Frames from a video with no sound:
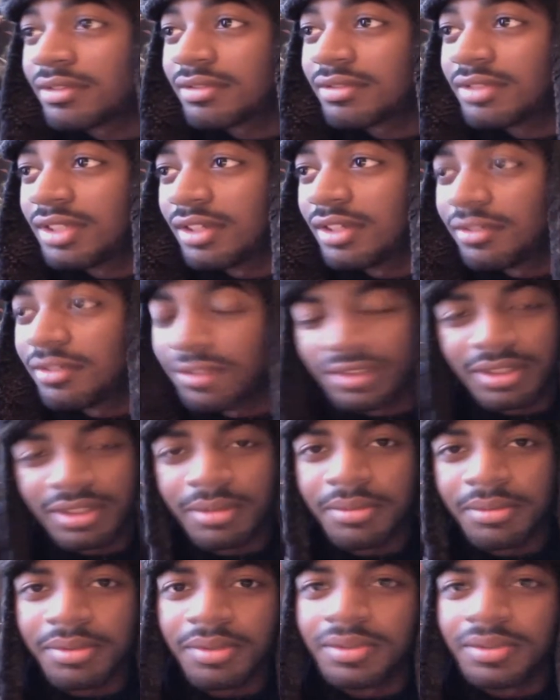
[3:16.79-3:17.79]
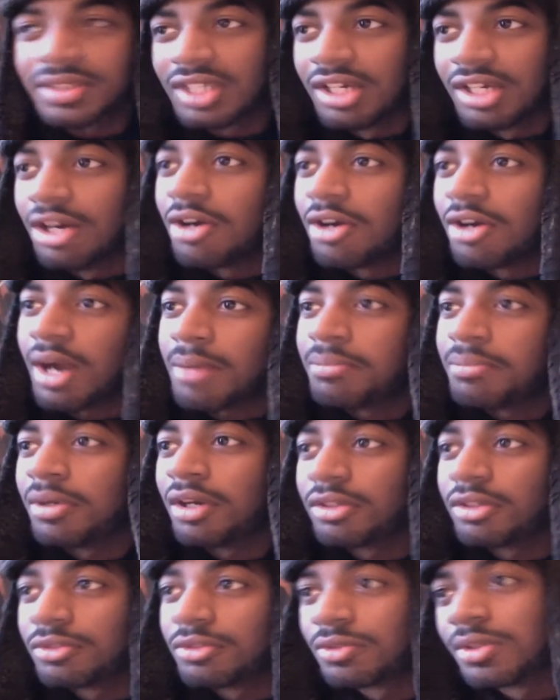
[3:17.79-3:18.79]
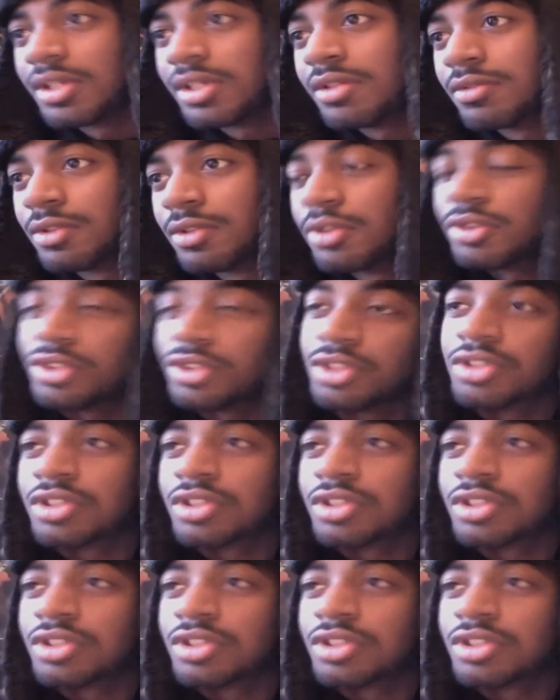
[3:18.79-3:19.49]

for some of the people, it's like, oh, I bought 3 Roosters